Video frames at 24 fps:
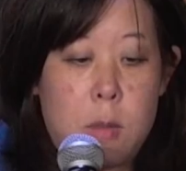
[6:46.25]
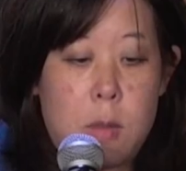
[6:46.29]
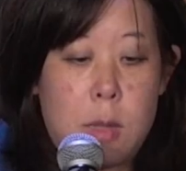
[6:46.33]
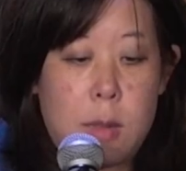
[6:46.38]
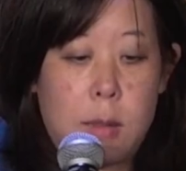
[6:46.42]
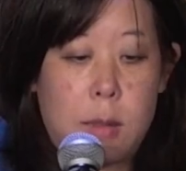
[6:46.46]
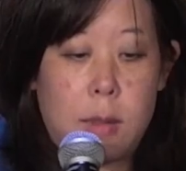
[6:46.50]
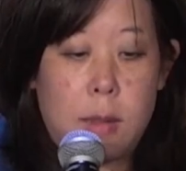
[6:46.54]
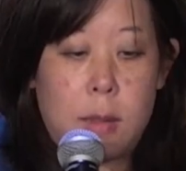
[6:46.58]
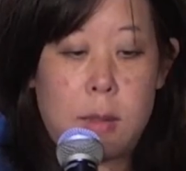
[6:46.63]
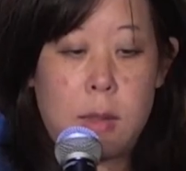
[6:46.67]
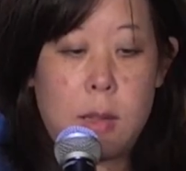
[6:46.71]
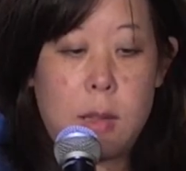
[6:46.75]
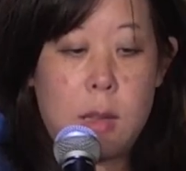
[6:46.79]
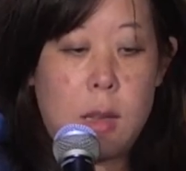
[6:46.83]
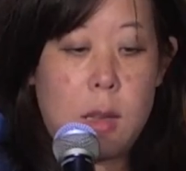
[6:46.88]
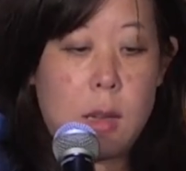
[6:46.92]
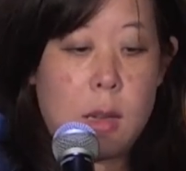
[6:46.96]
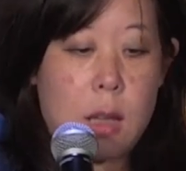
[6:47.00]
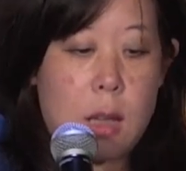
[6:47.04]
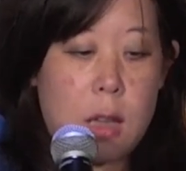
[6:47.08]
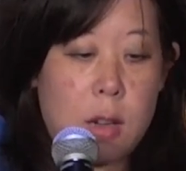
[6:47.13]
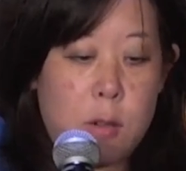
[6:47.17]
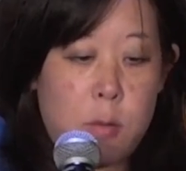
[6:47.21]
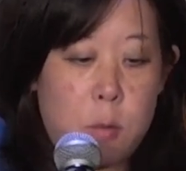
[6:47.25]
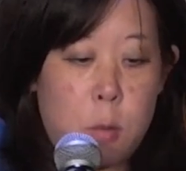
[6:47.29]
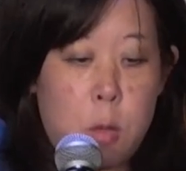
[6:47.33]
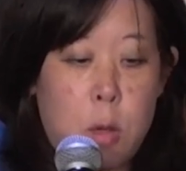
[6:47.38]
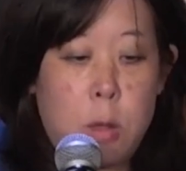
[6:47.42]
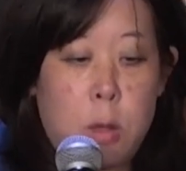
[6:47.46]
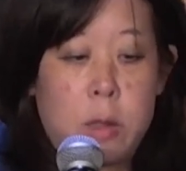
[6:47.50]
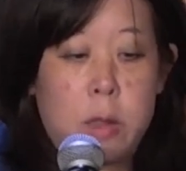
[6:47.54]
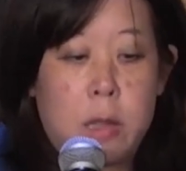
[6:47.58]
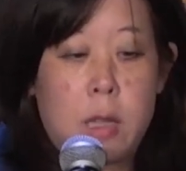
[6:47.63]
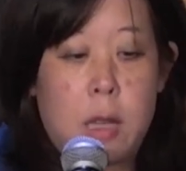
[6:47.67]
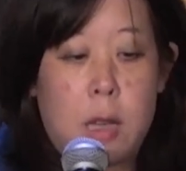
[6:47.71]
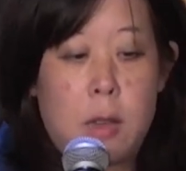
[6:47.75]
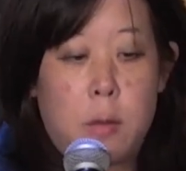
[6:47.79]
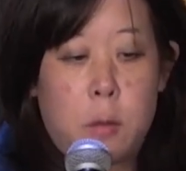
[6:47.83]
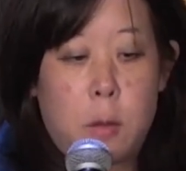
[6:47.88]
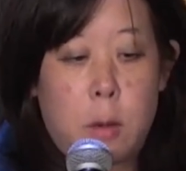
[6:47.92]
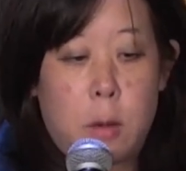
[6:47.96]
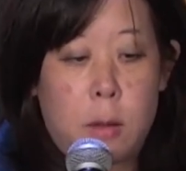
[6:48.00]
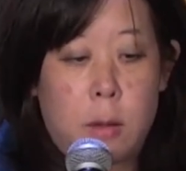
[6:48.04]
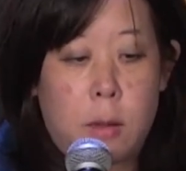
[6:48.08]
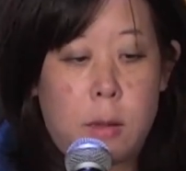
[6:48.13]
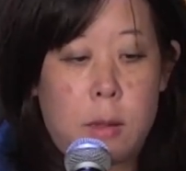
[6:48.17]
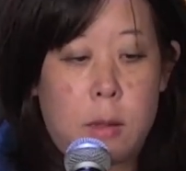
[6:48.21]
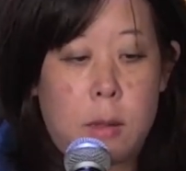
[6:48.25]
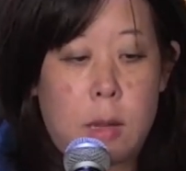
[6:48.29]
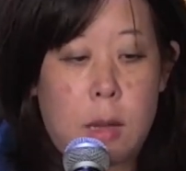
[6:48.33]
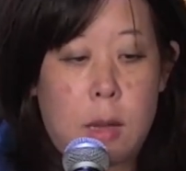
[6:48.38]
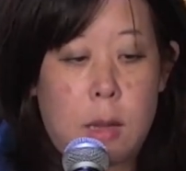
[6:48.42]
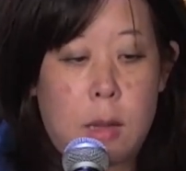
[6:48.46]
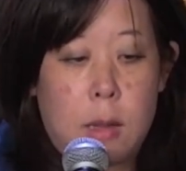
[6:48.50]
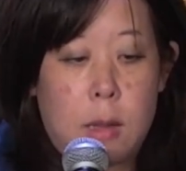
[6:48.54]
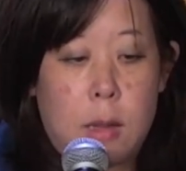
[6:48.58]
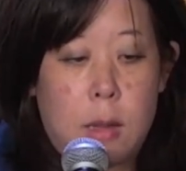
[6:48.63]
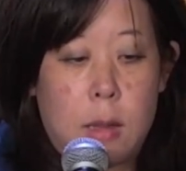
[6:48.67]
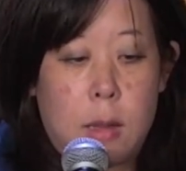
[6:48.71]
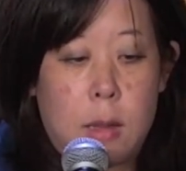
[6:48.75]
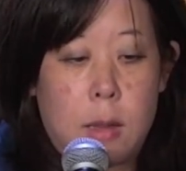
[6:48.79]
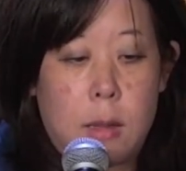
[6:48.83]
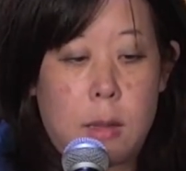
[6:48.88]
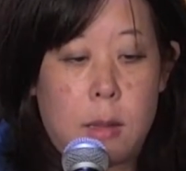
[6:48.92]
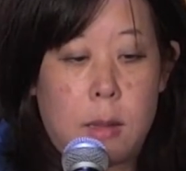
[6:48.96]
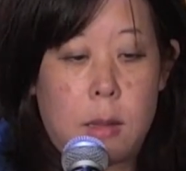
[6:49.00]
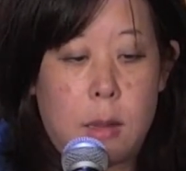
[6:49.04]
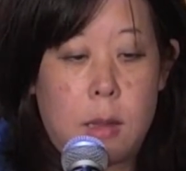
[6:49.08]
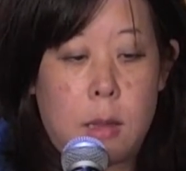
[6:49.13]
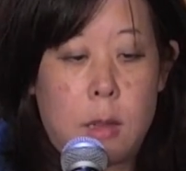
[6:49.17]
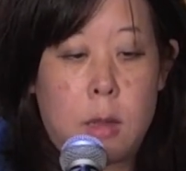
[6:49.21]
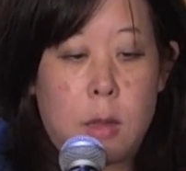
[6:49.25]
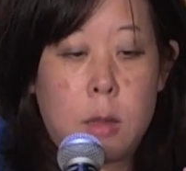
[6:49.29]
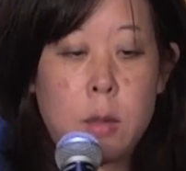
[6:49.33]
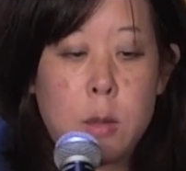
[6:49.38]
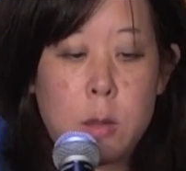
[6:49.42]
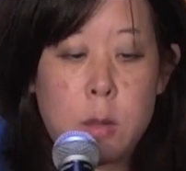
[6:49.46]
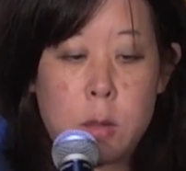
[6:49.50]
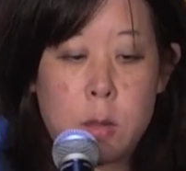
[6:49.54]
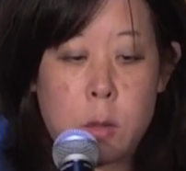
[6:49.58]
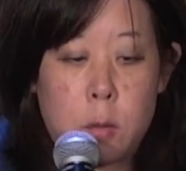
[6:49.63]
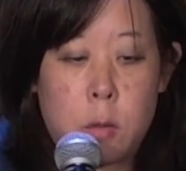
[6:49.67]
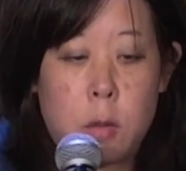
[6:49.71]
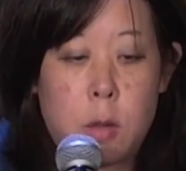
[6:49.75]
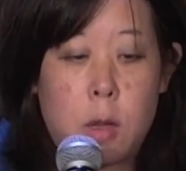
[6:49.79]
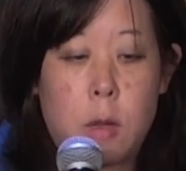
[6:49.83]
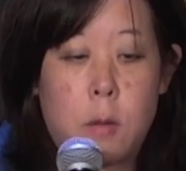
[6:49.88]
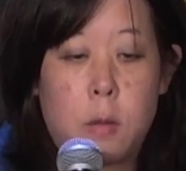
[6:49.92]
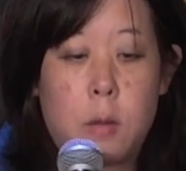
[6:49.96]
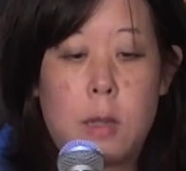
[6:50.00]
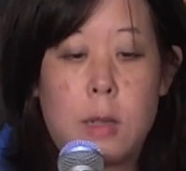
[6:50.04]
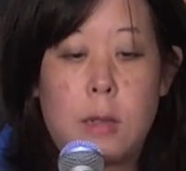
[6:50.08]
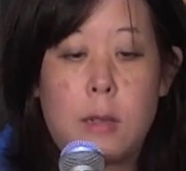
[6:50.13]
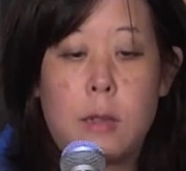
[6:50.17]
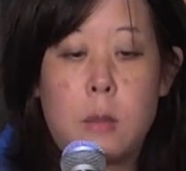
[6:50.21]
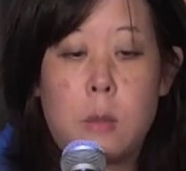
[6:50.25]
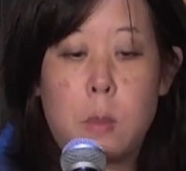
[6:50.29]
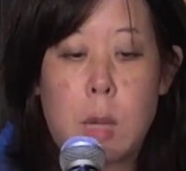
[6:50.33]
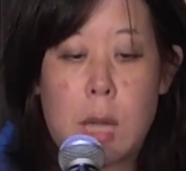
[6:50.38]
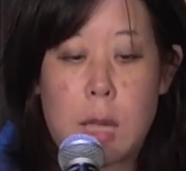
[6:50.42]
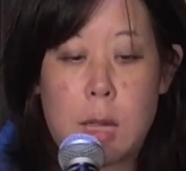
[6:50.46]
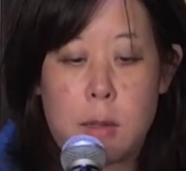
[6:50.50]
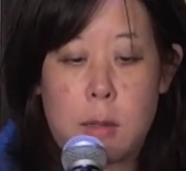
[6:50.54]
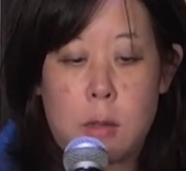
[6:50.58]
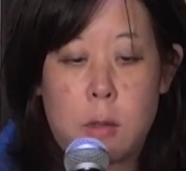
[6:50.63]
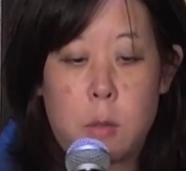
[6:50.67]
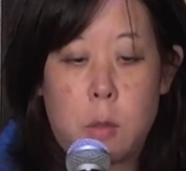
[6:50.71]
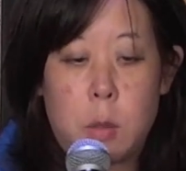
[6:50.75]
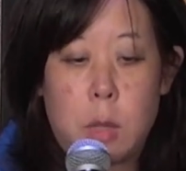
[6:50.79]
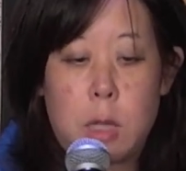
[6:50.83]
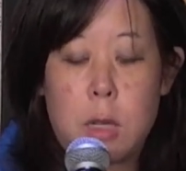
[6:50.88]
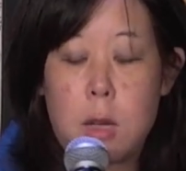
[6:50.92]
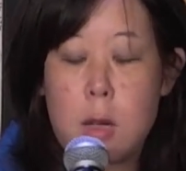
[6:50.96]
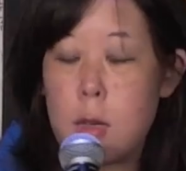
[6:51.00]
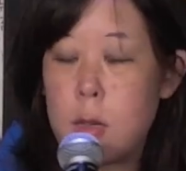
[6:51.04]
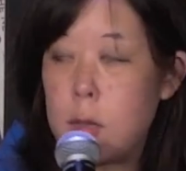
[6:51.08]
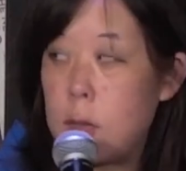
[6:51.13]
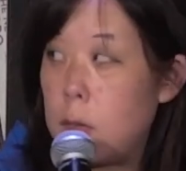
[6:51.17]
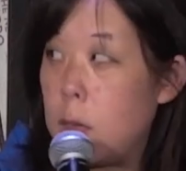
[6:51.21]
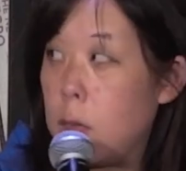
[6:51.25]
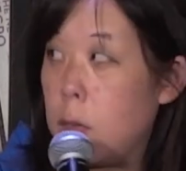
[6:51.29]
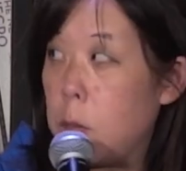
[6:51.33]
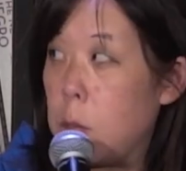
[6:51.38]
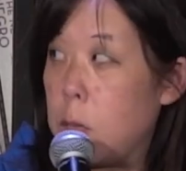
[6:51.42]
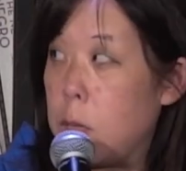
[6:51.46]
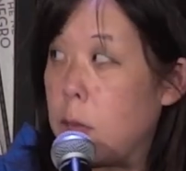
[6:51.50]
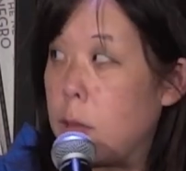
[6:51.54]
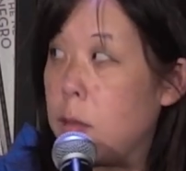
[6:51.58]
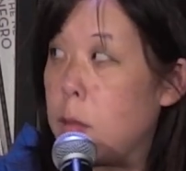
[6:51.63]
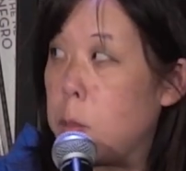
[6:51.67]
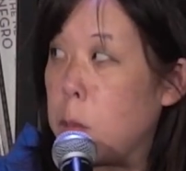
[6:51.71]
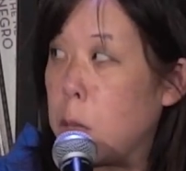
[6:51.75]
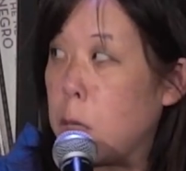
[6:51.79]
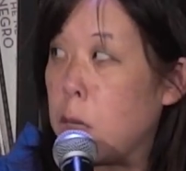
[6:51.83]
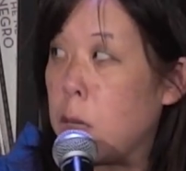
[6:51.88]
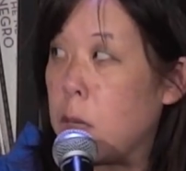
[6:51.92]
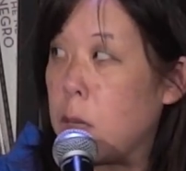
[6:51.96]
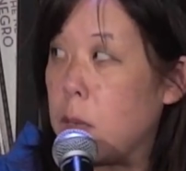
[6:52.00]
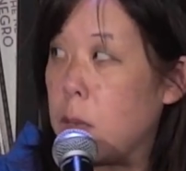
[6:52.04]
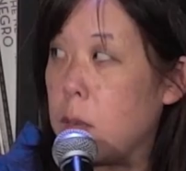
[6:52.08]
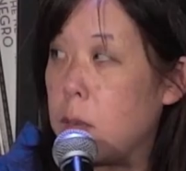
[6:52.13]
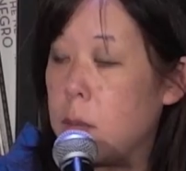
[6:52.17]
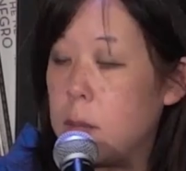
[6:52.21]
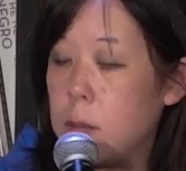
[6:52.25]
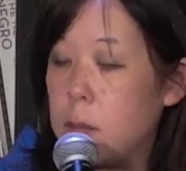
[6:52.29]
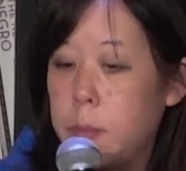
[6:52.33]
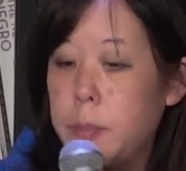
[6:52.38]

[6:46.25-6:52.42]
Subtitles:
this kind of multiverse that is inclusive of and expansive beyond the human experience.